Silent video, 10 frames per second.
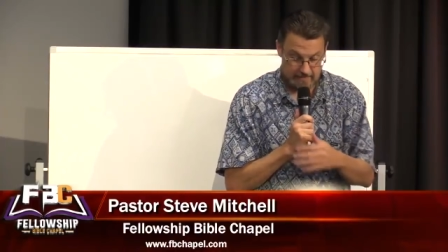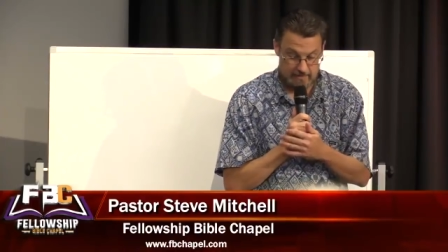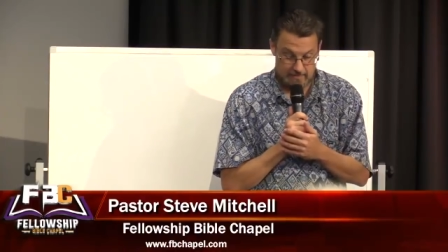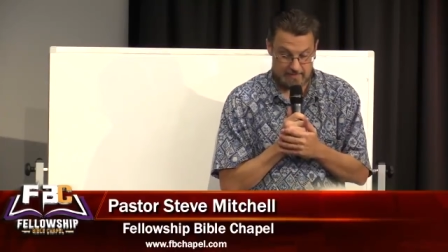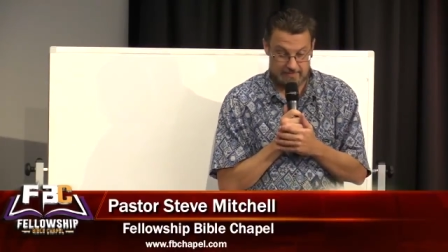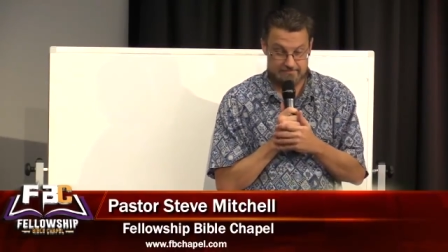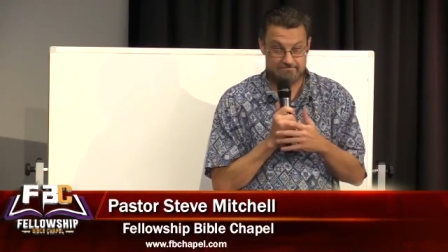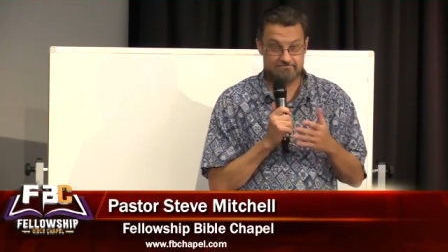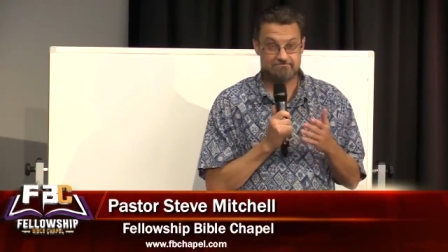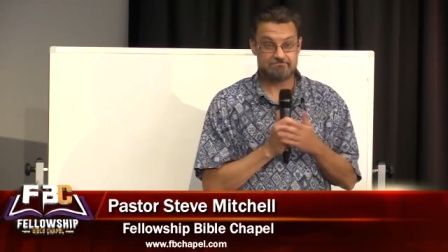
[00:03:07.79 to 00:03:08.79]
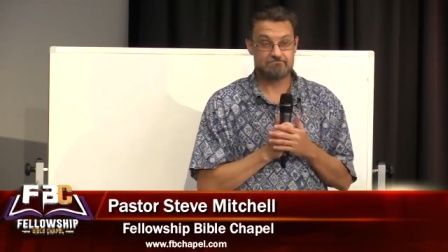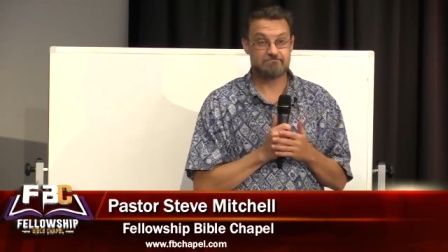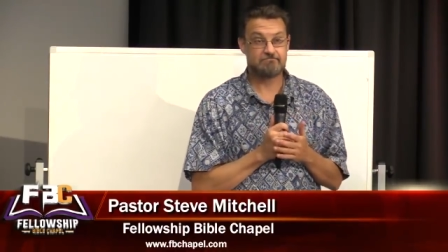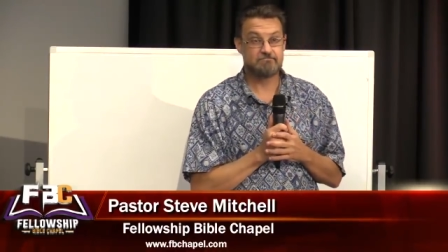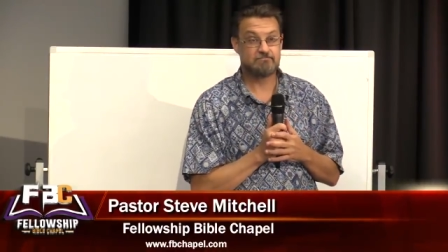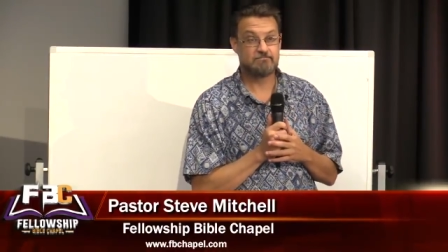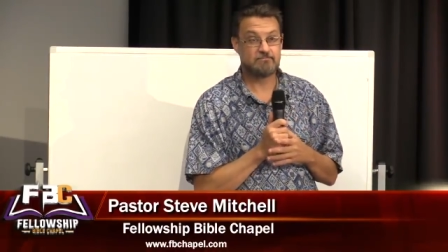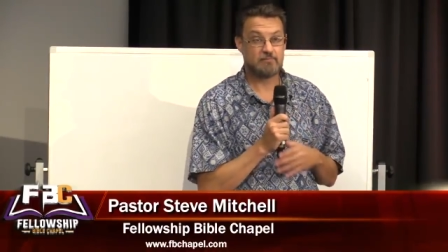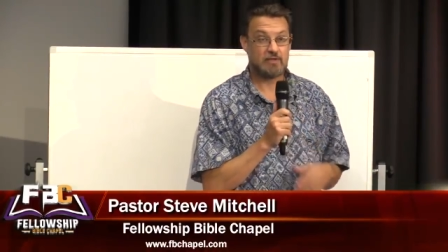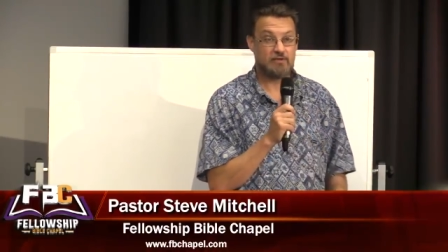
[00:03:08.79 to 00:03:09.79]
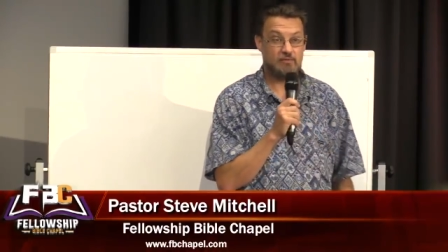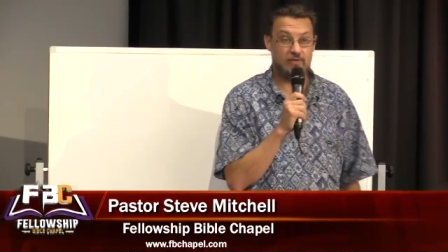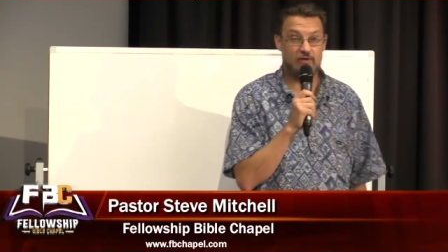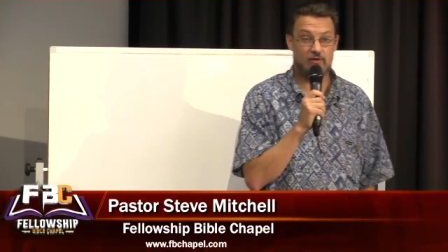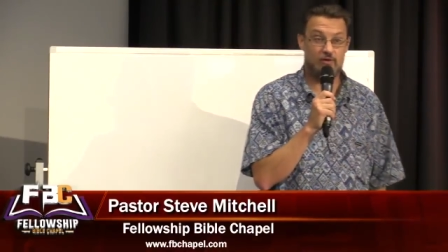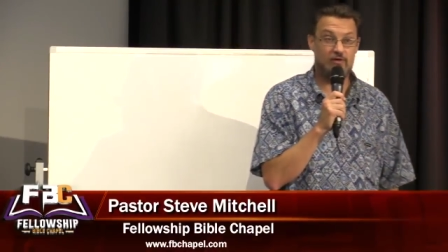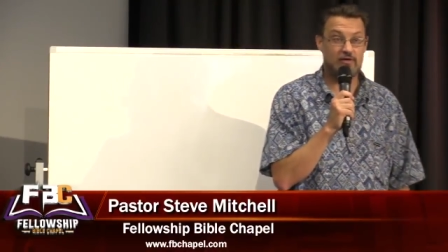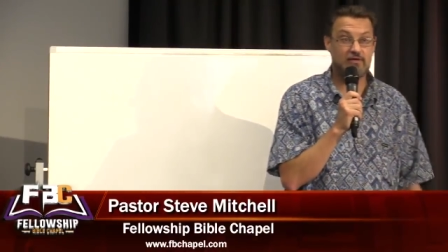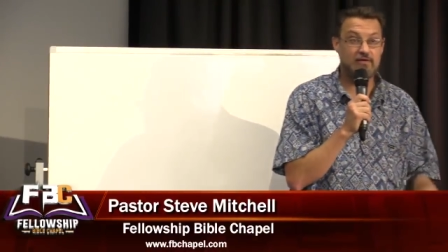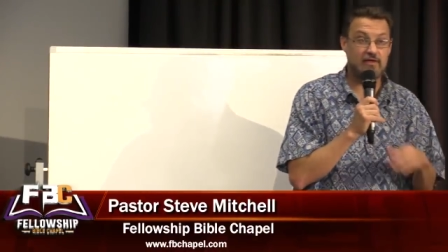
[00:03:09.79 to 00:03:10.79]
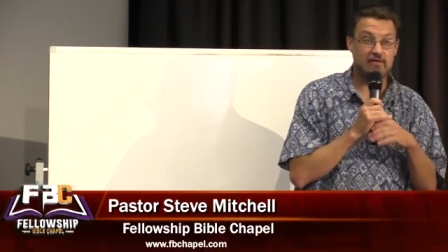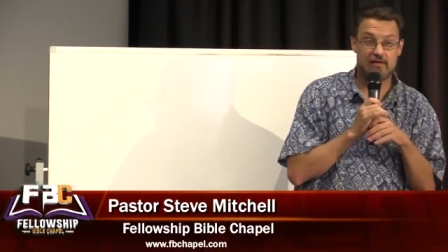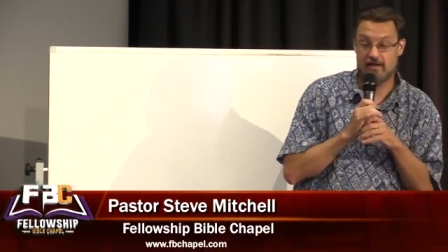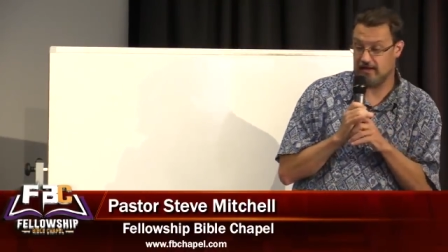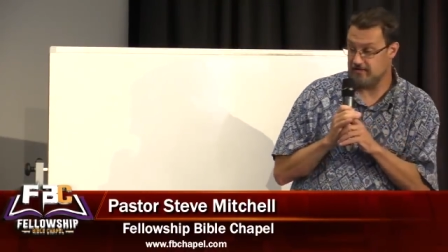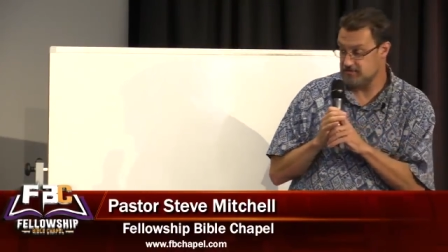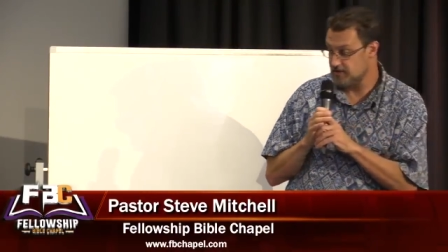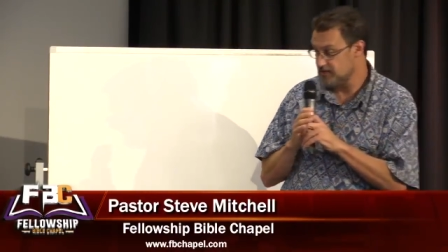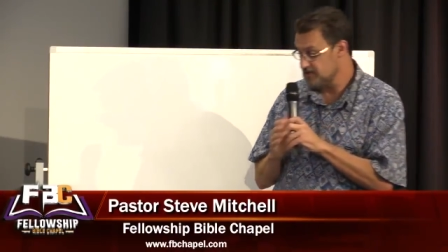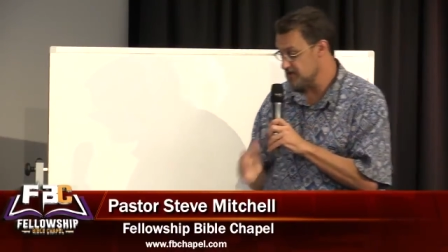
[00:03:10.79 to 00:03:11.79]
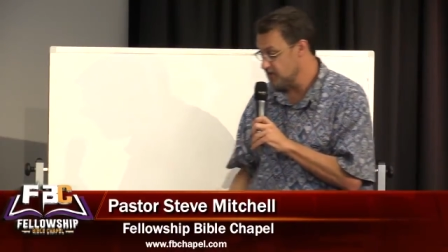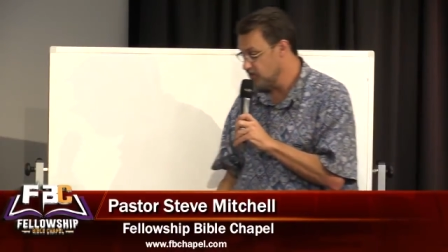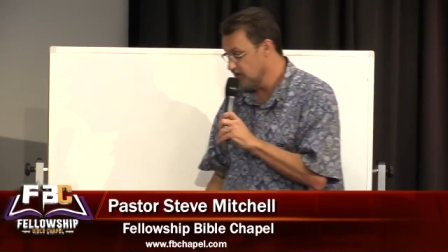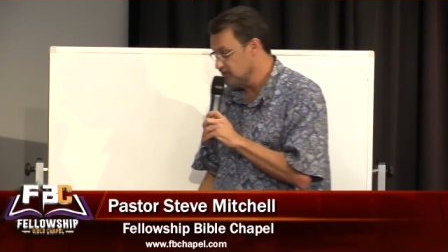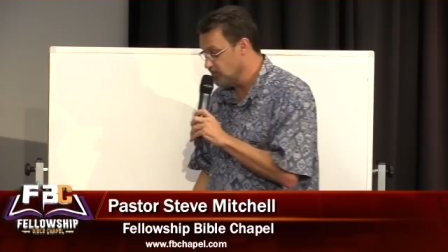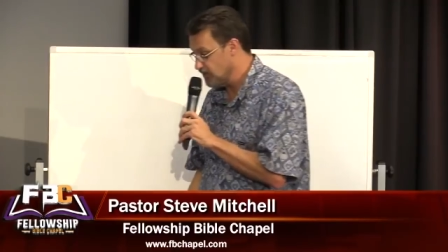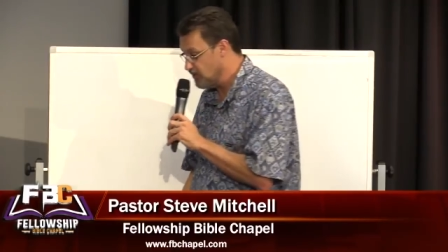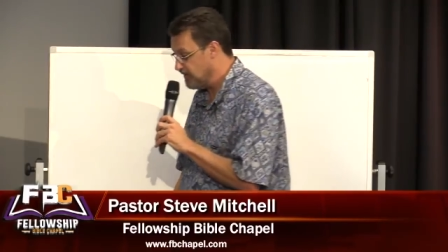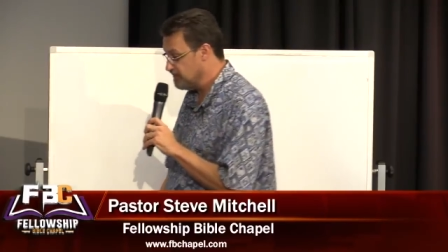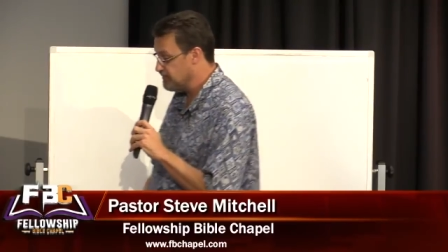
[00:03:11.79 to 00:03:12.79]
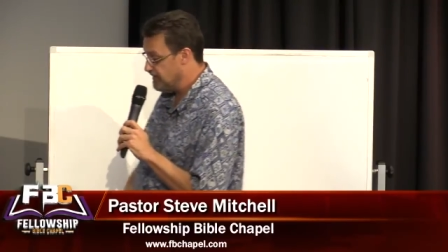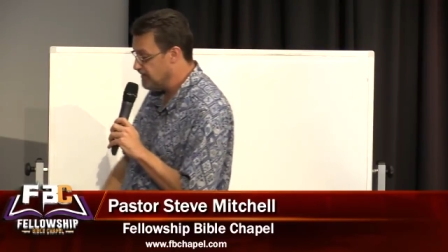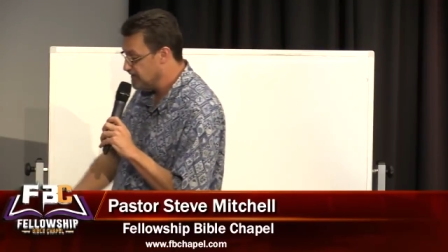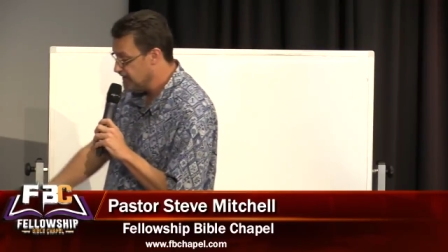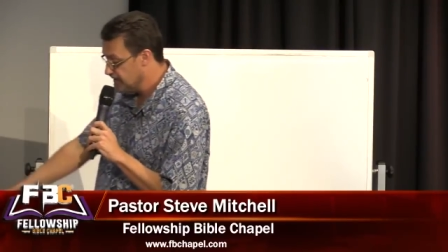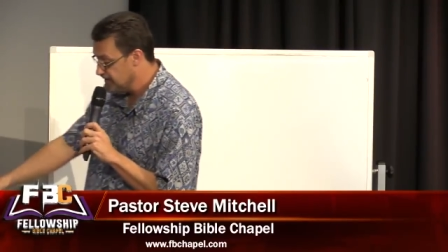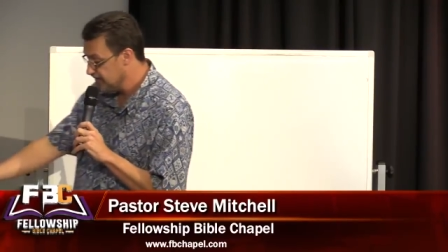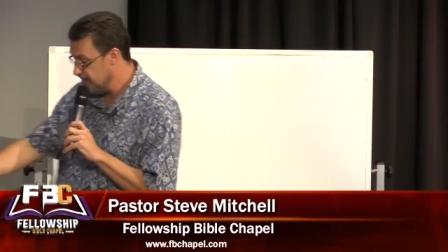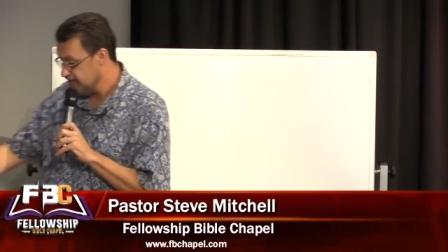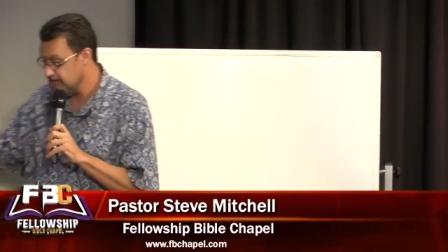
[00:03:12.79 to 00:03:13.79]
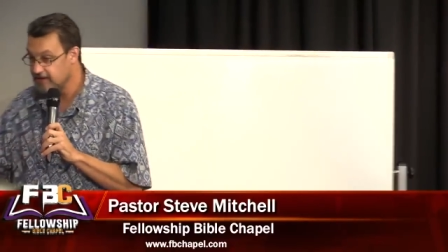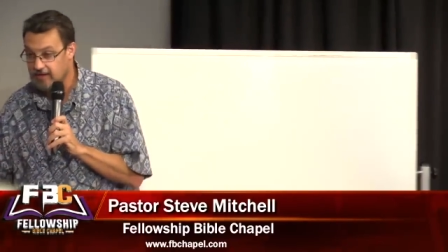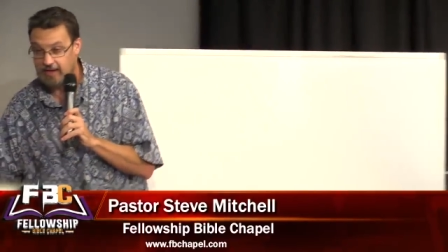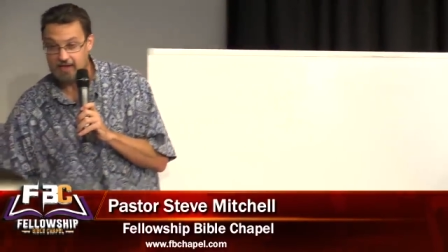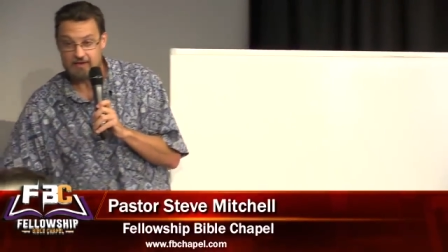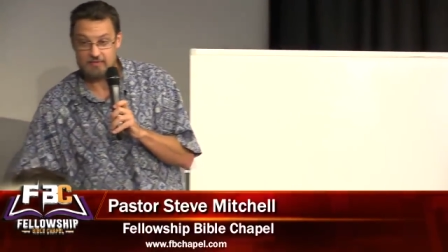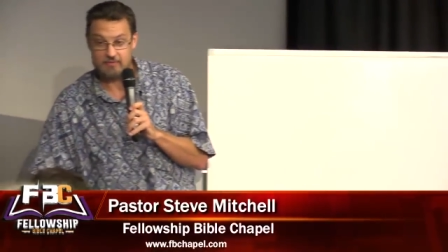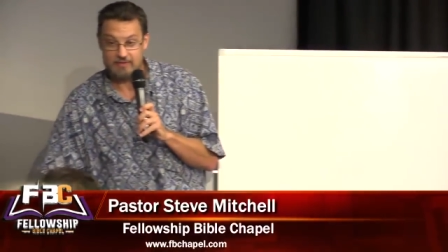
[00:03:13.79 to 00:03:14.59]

Amen. We are on and live, so I'm going to say one more quick prayer and get out of the